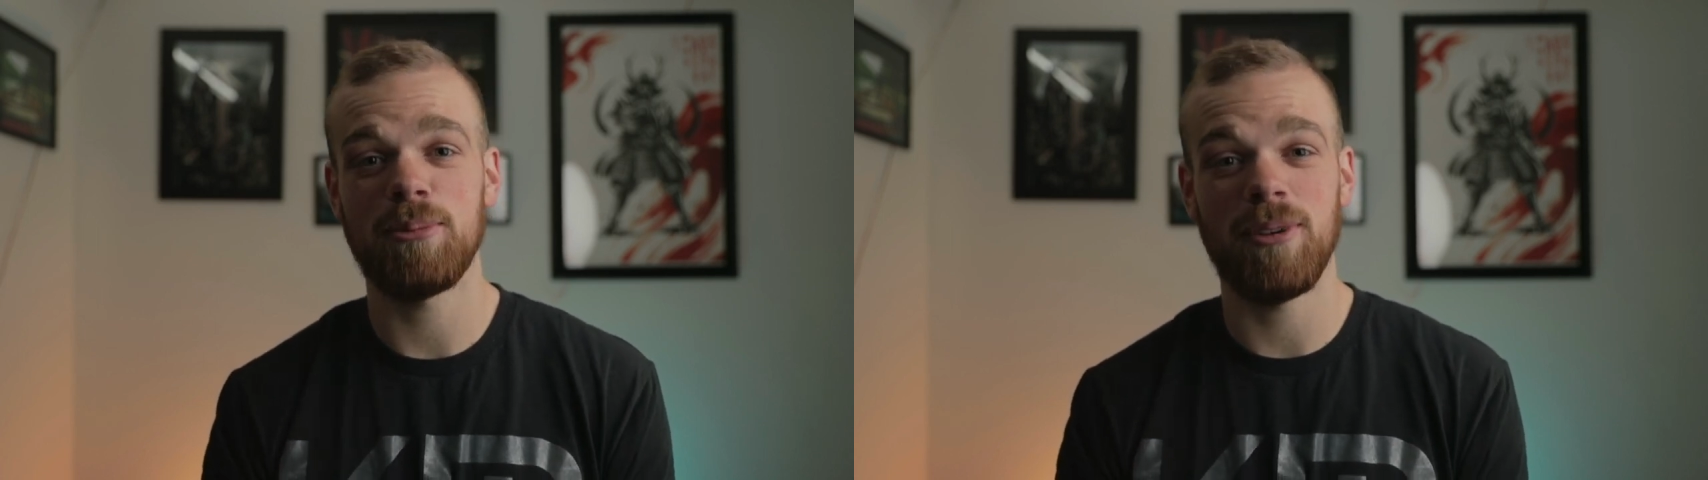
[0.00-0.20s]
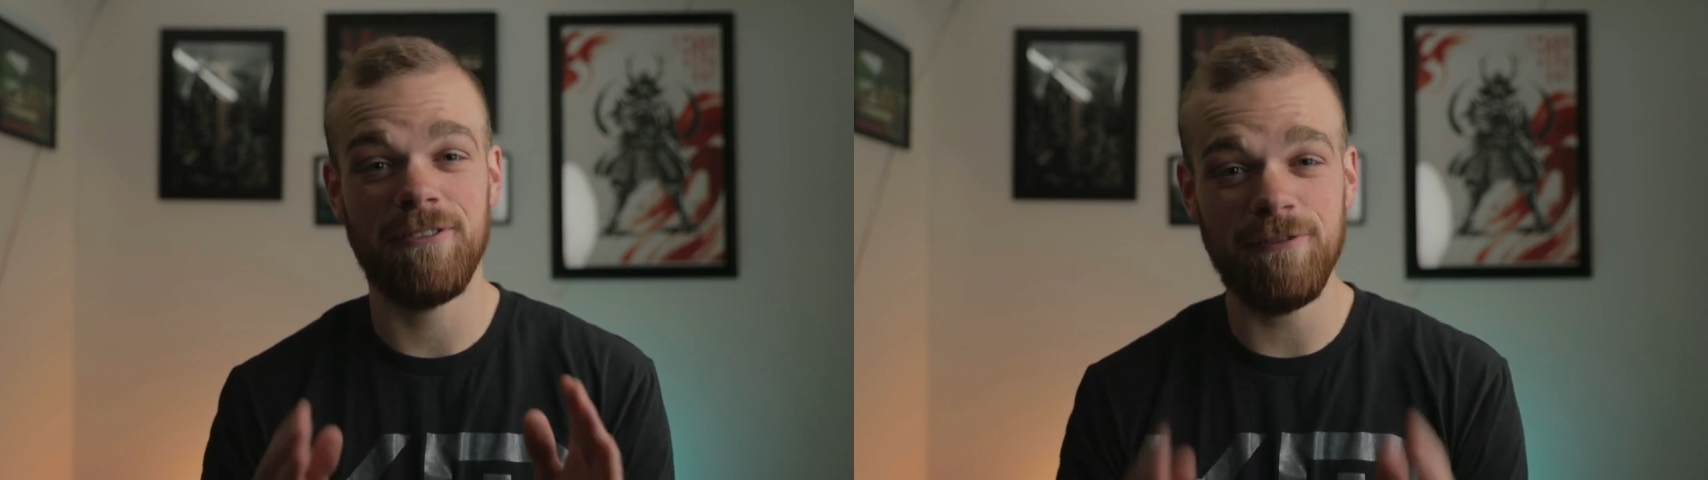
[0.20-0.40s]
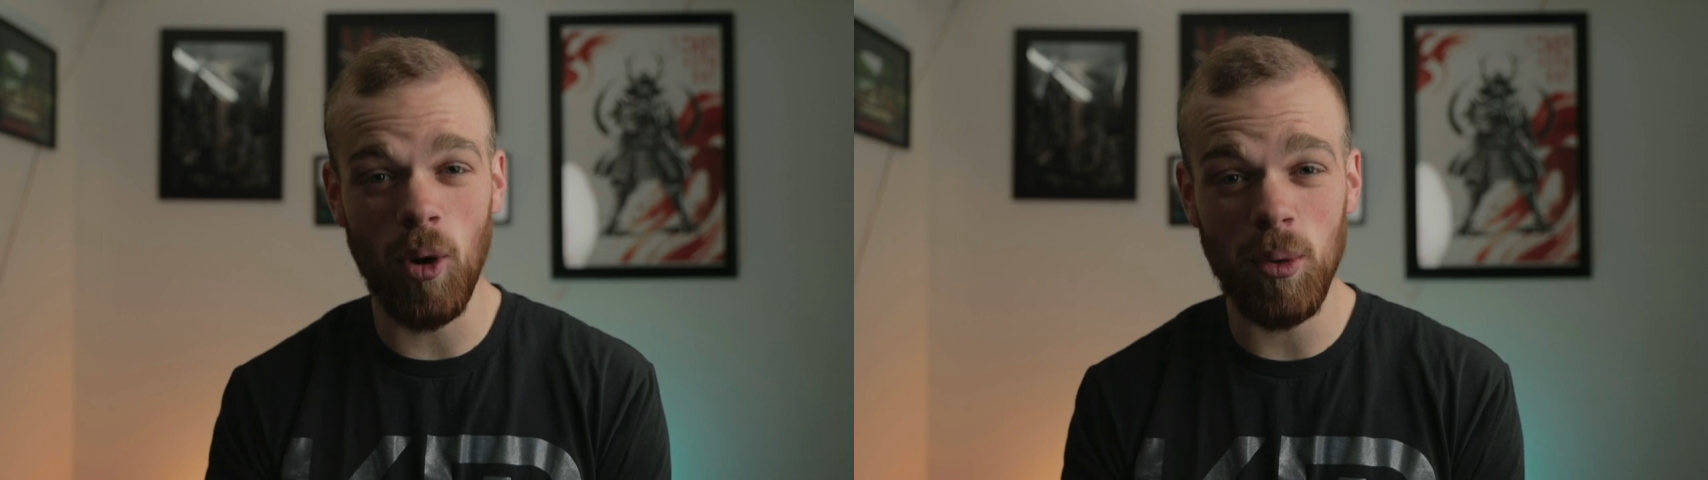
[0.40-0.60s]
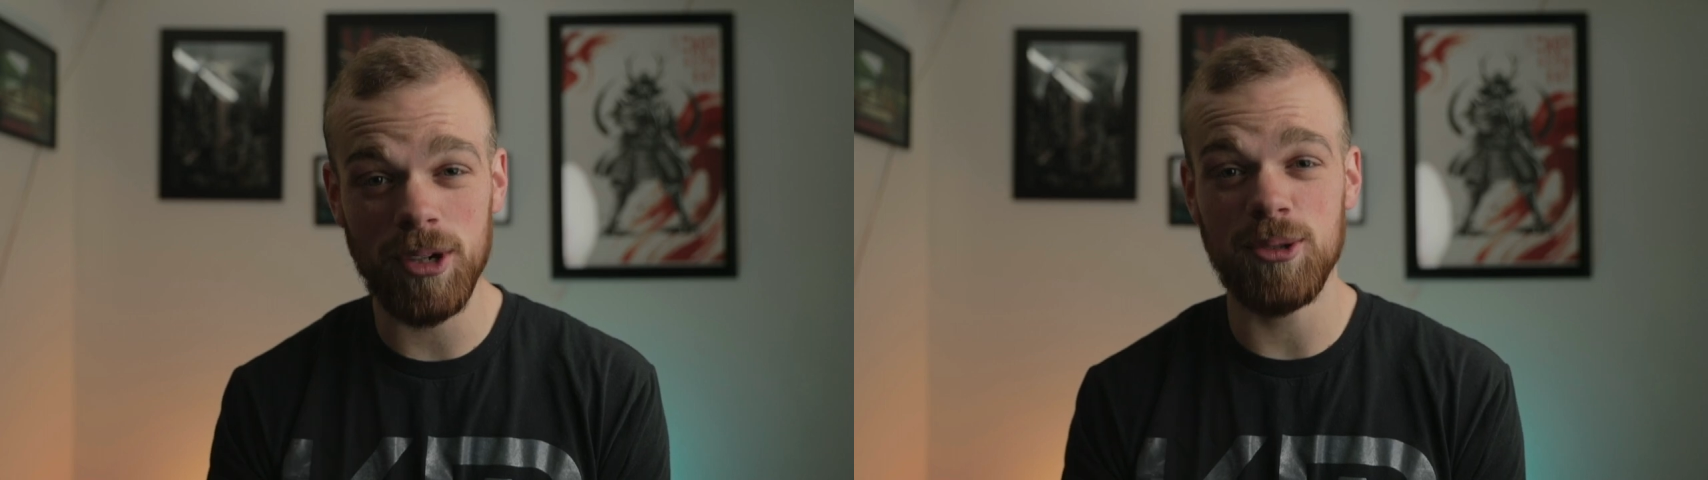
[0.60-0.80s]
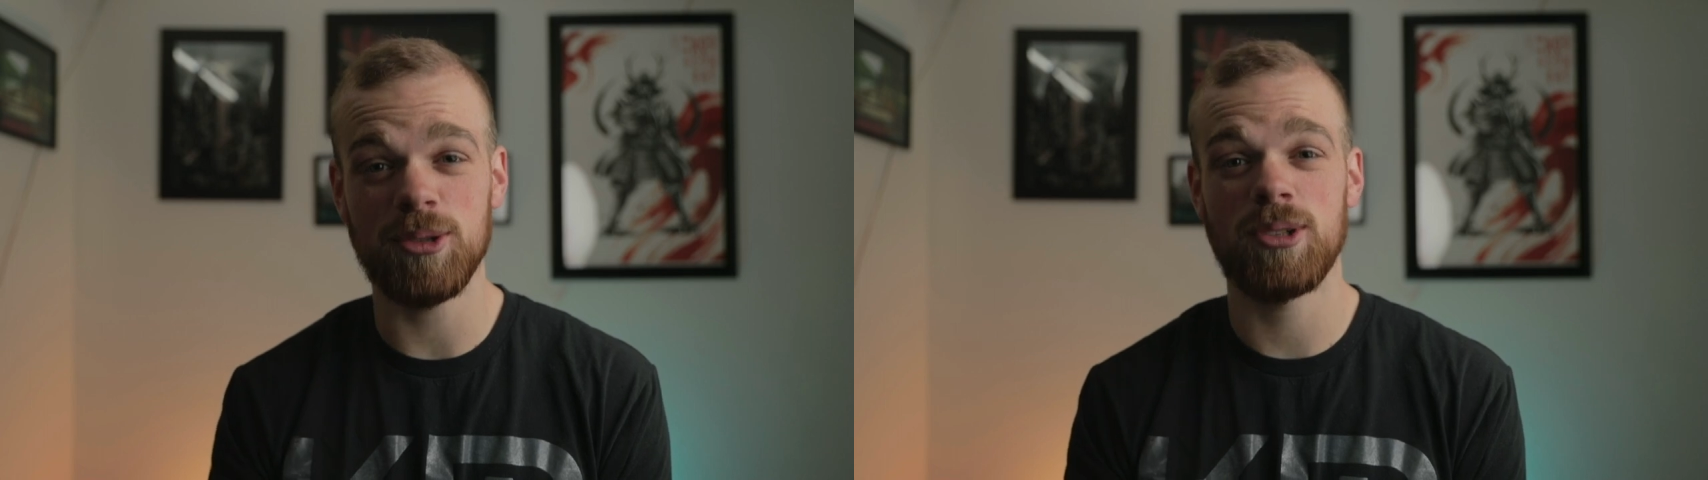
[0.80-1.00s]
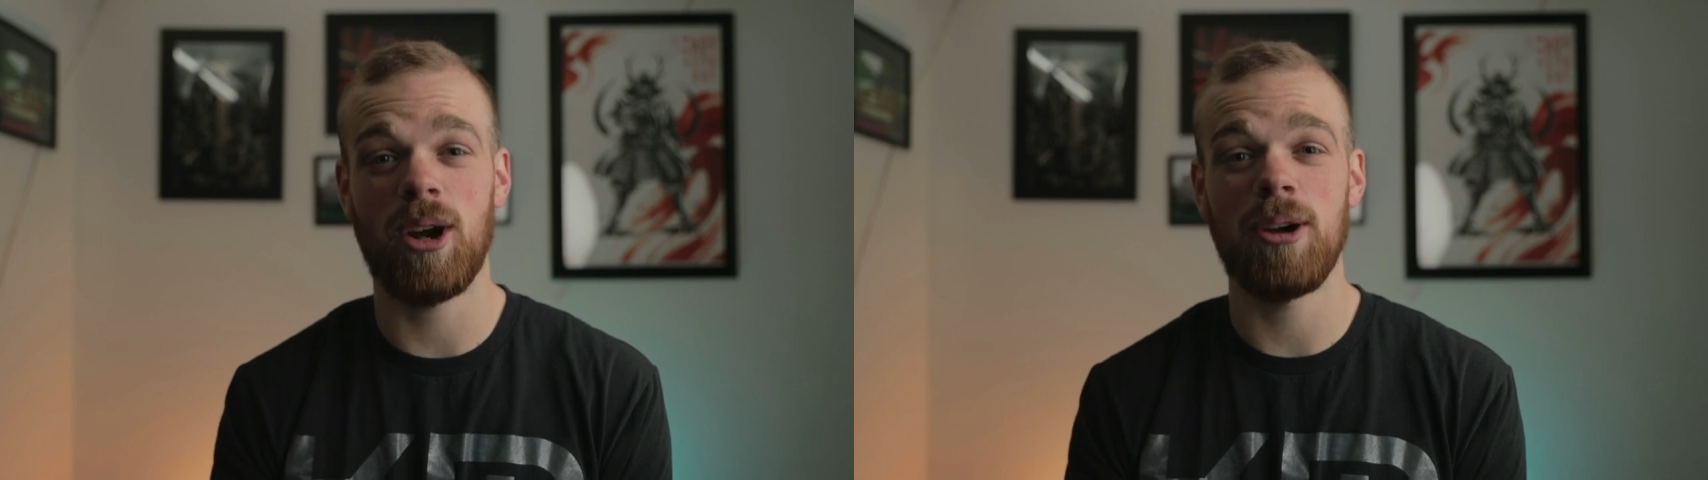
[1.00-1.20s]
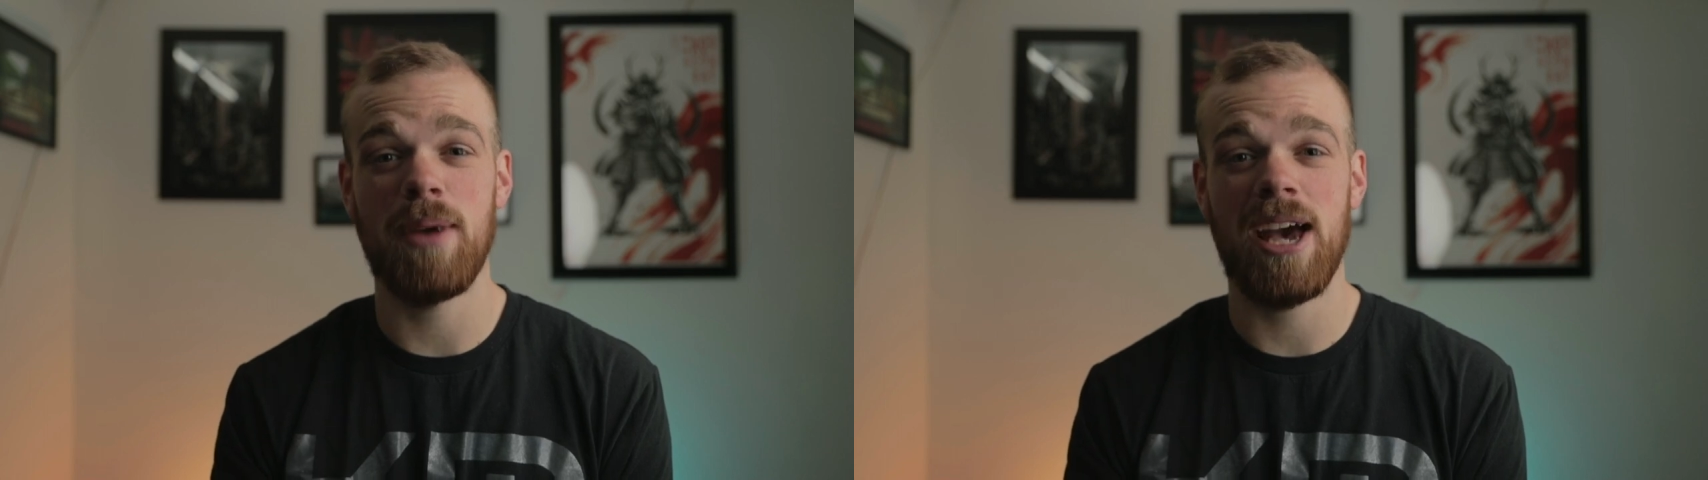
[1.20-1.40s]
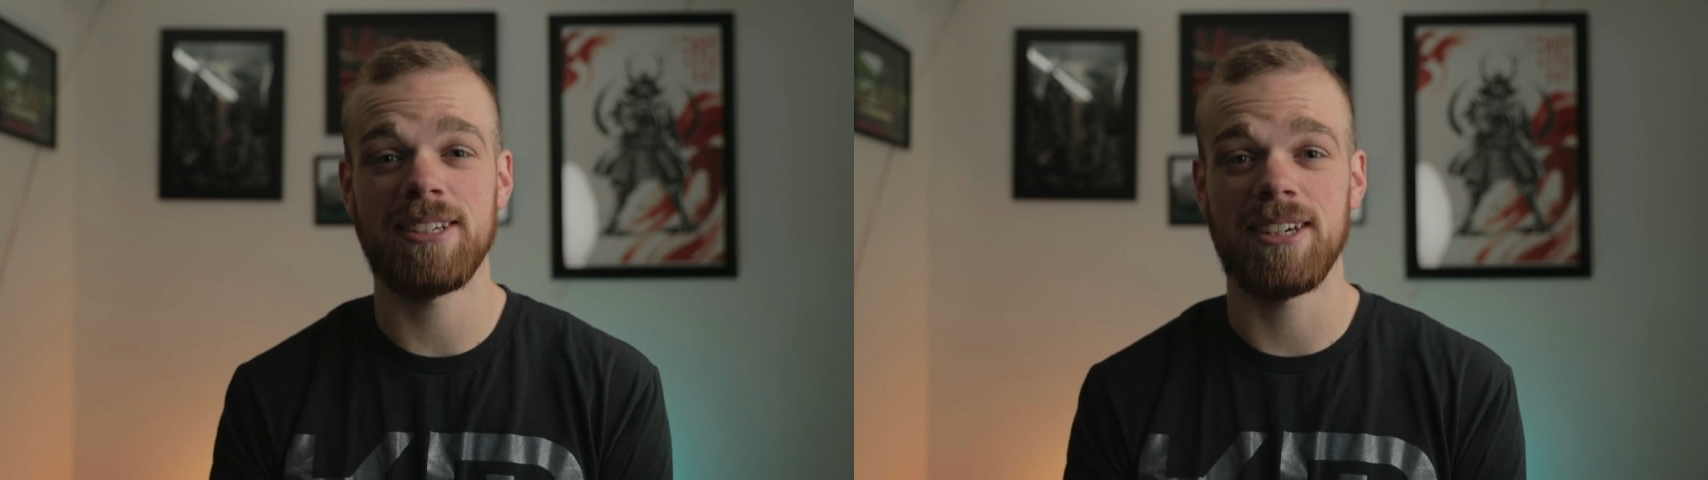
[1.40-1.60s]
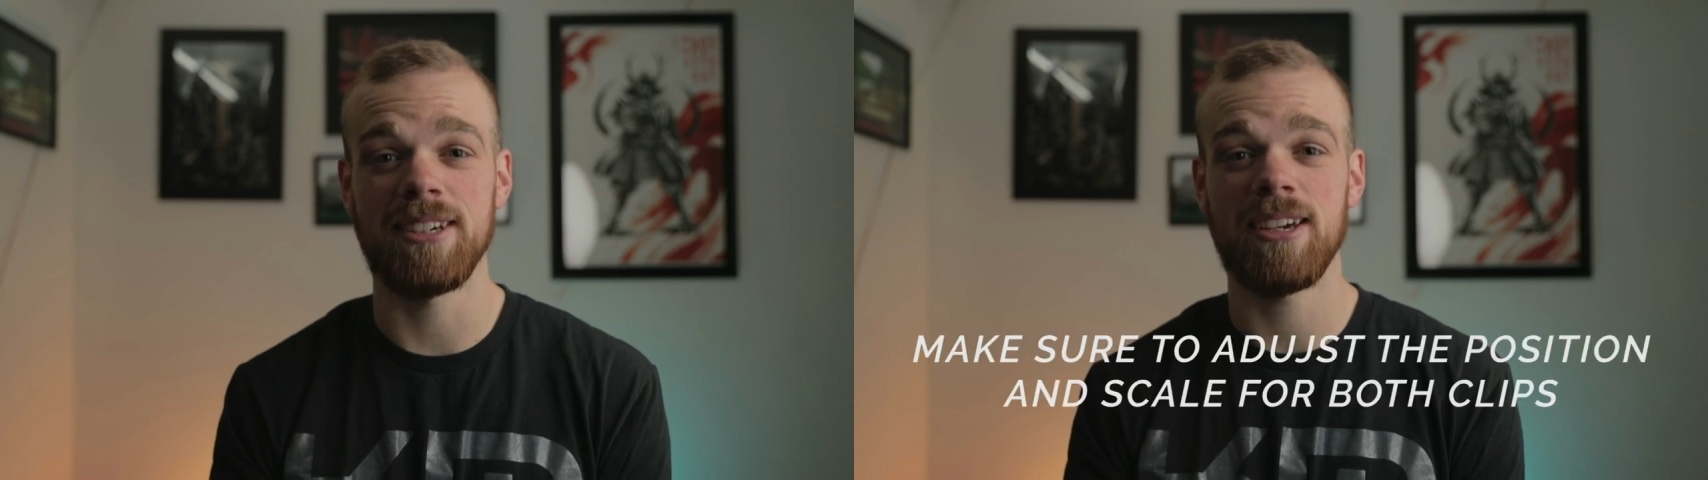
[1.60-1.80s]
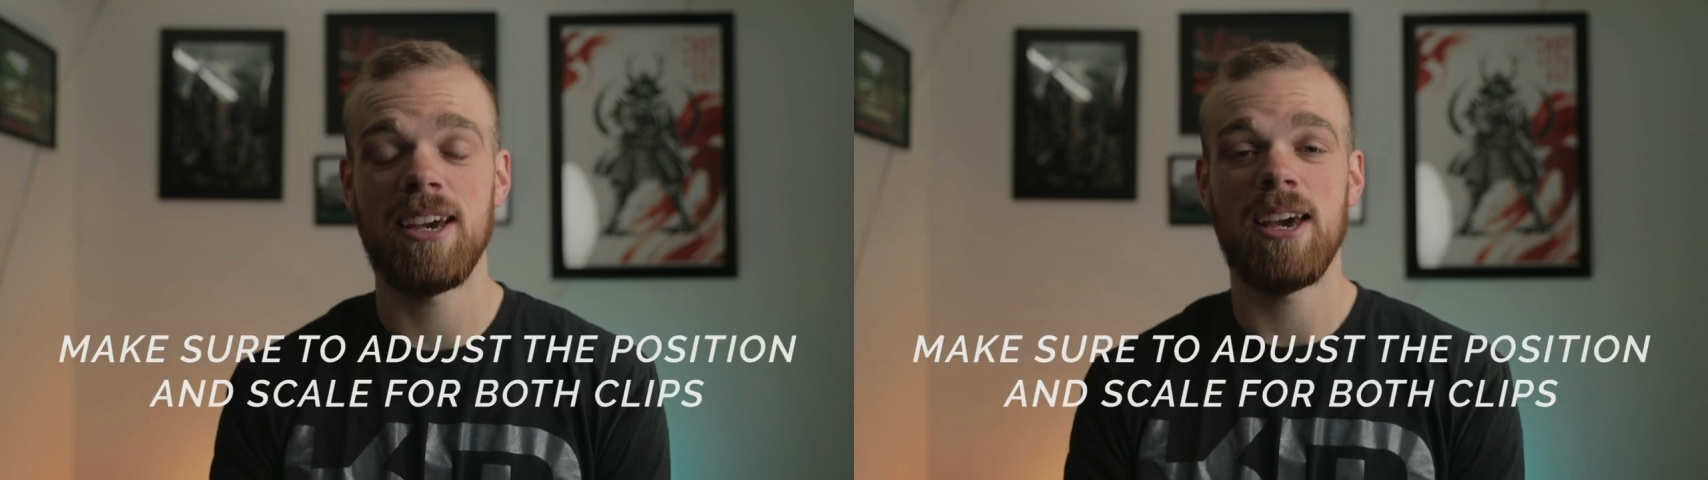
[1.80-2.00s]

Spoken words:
before you start masking.